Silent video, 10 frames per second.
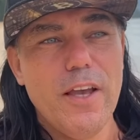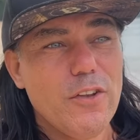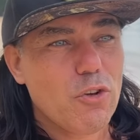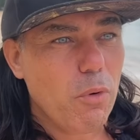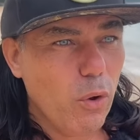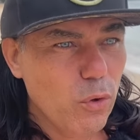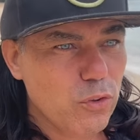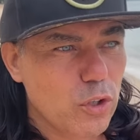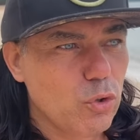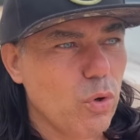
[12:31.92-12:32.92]
So I'm
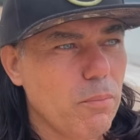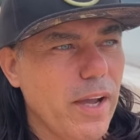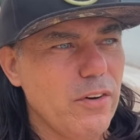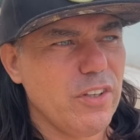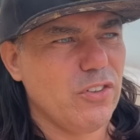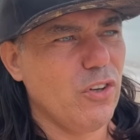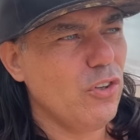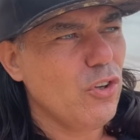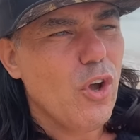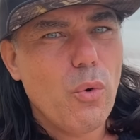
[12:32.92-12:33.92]
also doing my
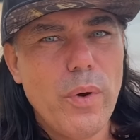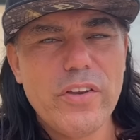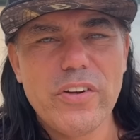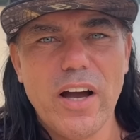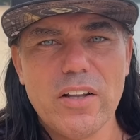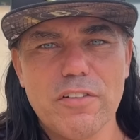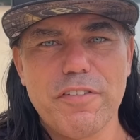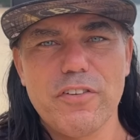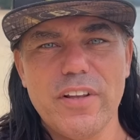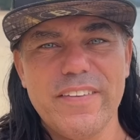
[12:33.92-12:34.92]
research, which
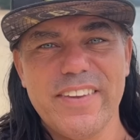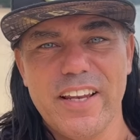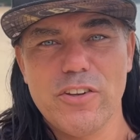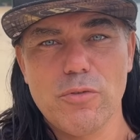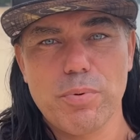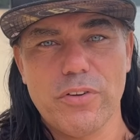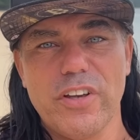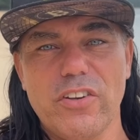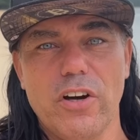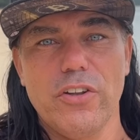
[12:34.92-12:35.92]
artificial intelligence
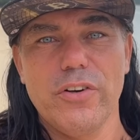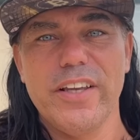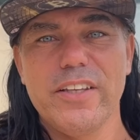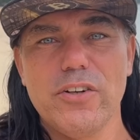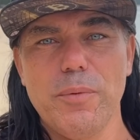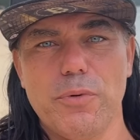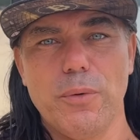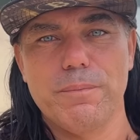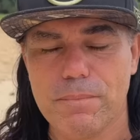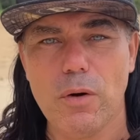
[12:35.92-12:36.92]
projects are there in
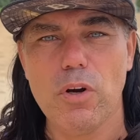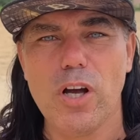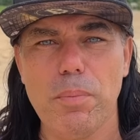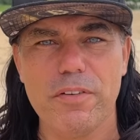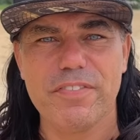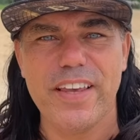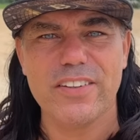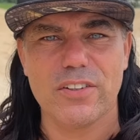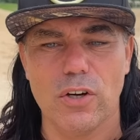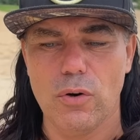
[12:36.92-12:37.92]
crypto. Now, a couple of
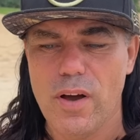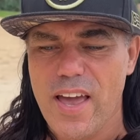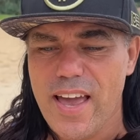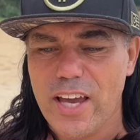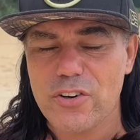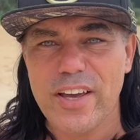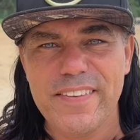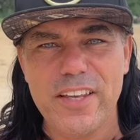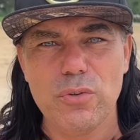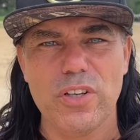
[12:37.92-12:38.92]
days ago, I
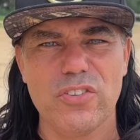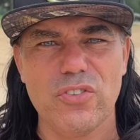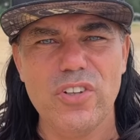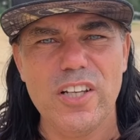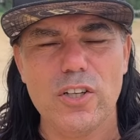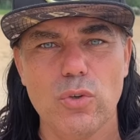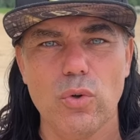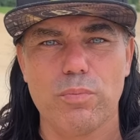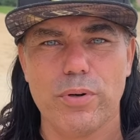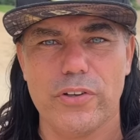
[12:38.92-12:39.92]
ran into this really
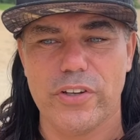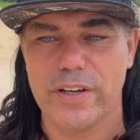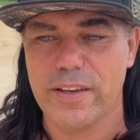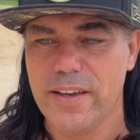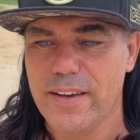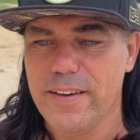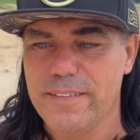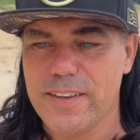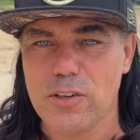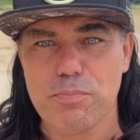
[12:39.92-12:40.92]
cool project
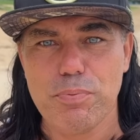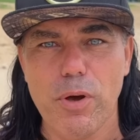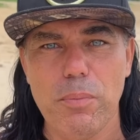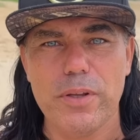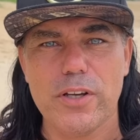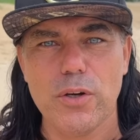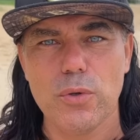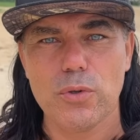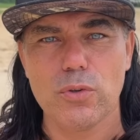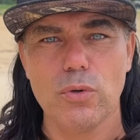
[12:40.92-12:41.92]
that is probably
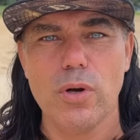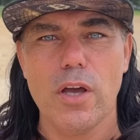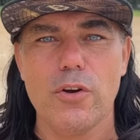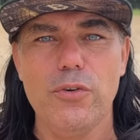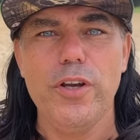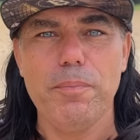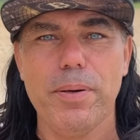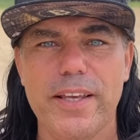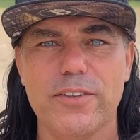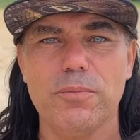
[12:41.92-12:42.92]
going to
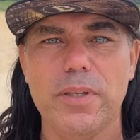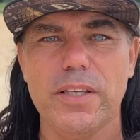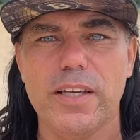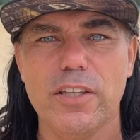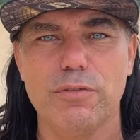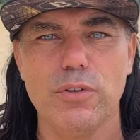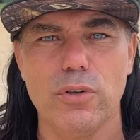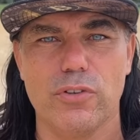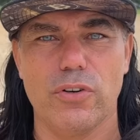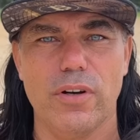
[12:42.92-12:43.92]
replace me in the
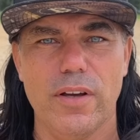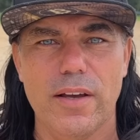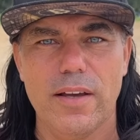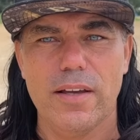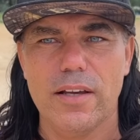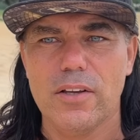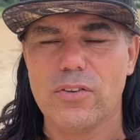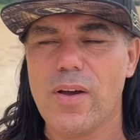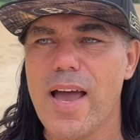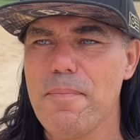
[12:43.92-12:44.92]
future.
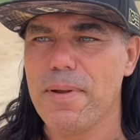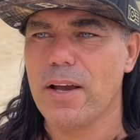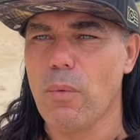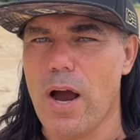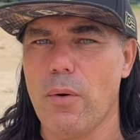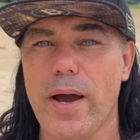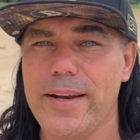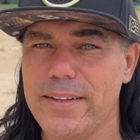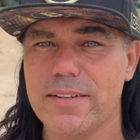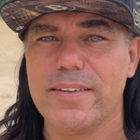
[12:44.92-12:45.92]
So I'm like, wow, I
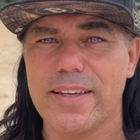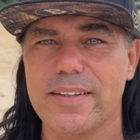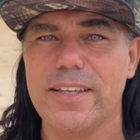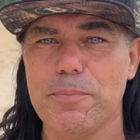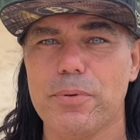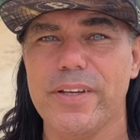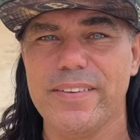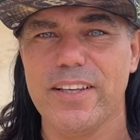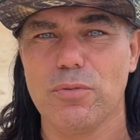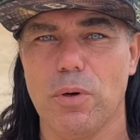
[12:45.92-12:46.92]
need to dig deeper in
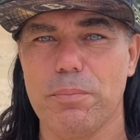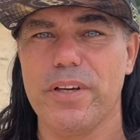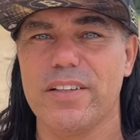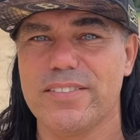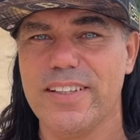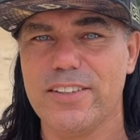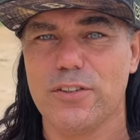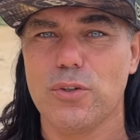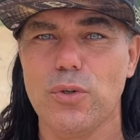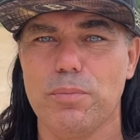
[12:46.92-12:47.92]
this one, because
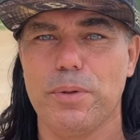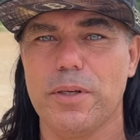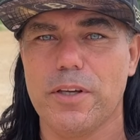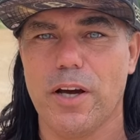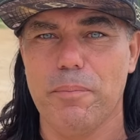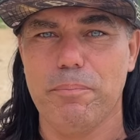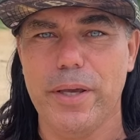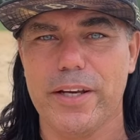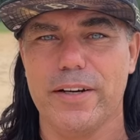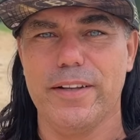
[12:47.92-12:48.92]
this could become
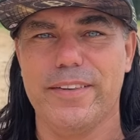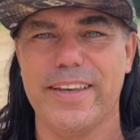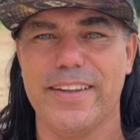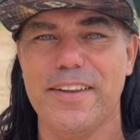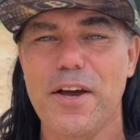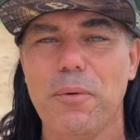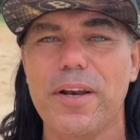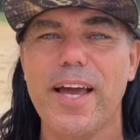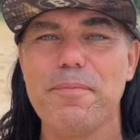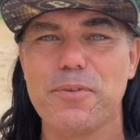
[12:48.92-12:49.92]
bigger than what
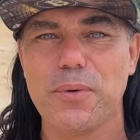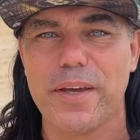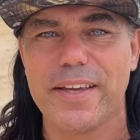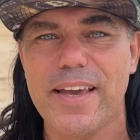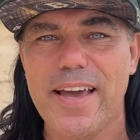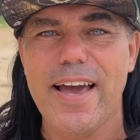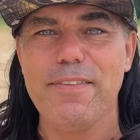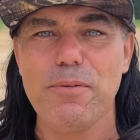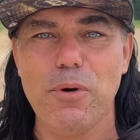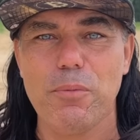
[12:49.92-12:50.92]
I'm doing at
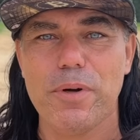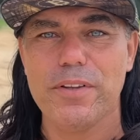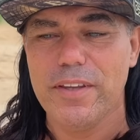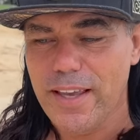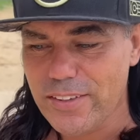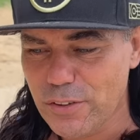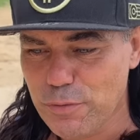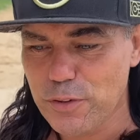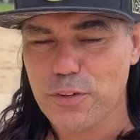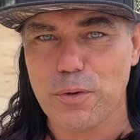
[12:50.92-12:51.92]
the moment as a
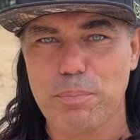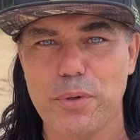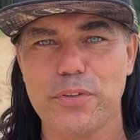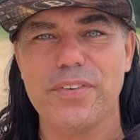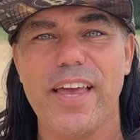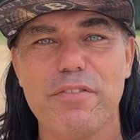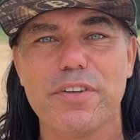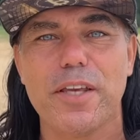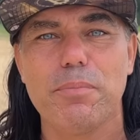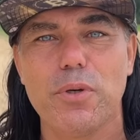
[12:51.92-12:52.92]
physical person every
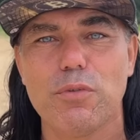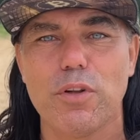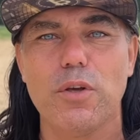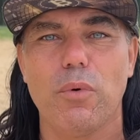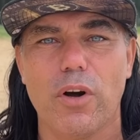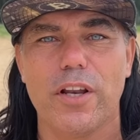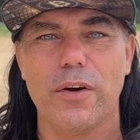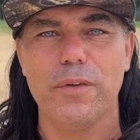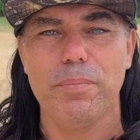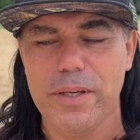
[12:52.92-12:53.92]
day, beautifully walking
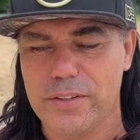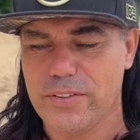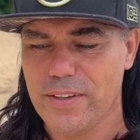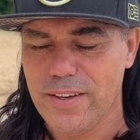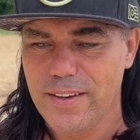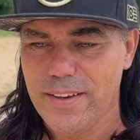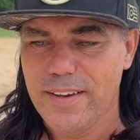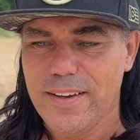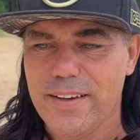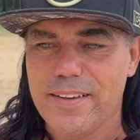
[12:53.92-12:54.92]
on the beach.
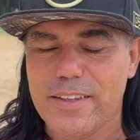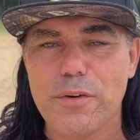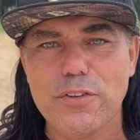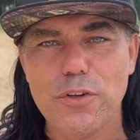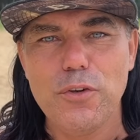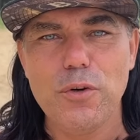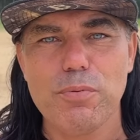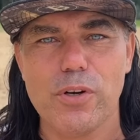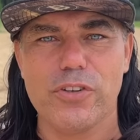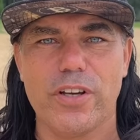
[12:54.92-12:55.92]
There is a new
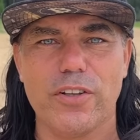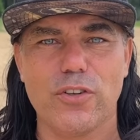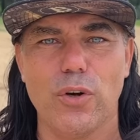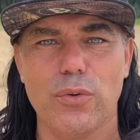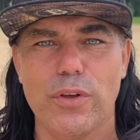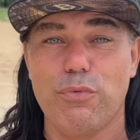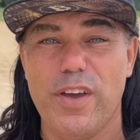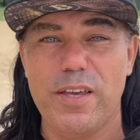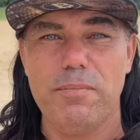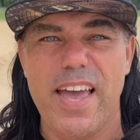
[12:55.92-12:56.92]
project, it's called
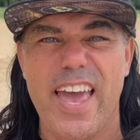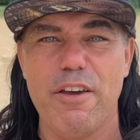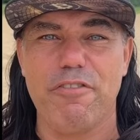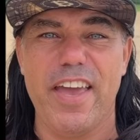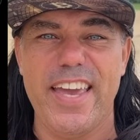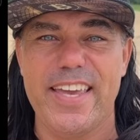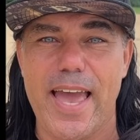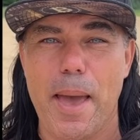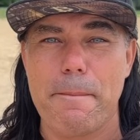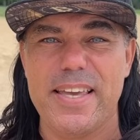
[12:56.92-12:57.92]
FAME,
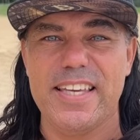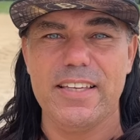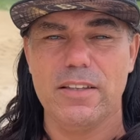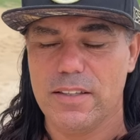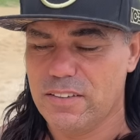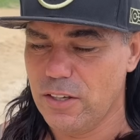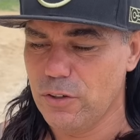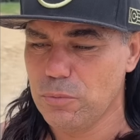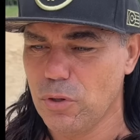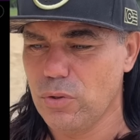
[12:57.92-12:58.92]
F-A-M-E,
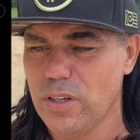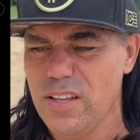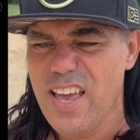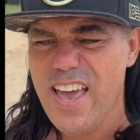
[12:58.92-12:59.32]
Ethereum token.